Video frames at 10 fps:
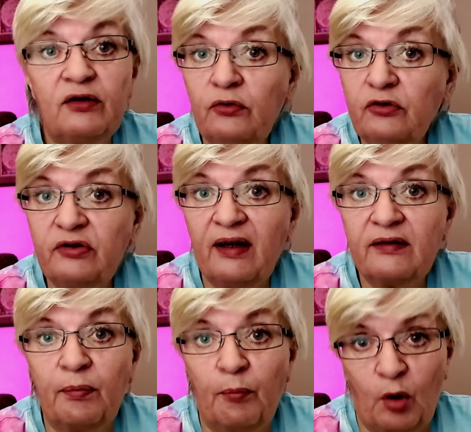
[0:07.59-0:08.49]
looked
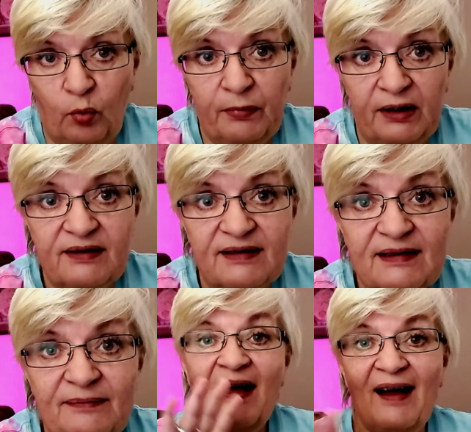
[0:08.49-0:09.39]
at moments.